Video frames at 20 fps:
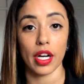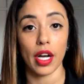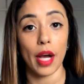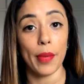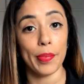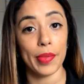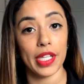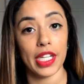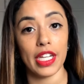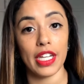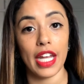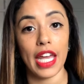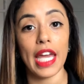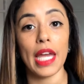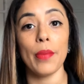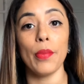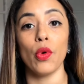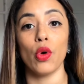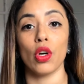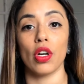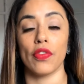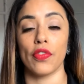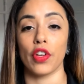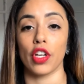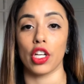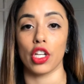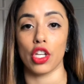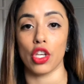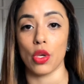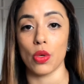company name or if you're
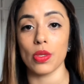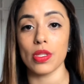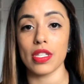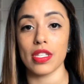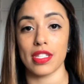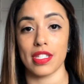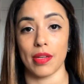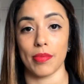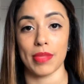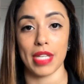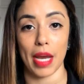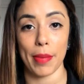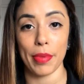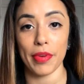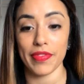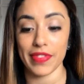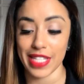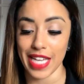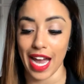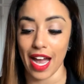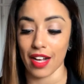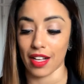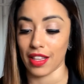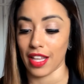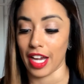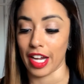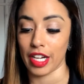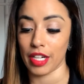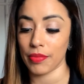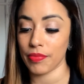gonna use some type of
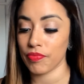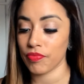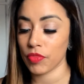tagline.